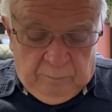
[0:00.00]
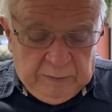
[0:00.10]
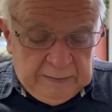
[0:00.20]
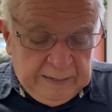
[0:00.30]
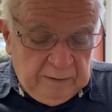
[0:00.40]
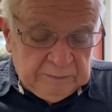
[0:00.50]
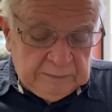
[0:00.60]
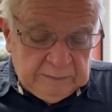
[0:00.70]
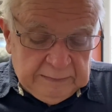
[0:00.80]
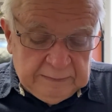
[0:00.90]
But doubts
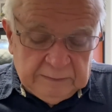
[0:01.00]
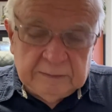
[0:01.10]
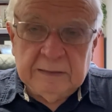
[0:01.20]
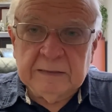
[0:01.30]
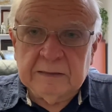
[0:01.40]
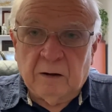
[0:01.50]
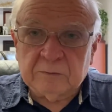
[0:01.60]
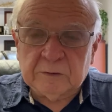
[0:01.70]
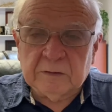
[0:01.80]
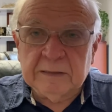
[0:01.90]
can lead
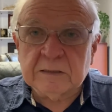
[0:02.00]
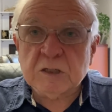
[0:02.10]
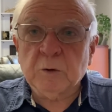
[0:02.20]
us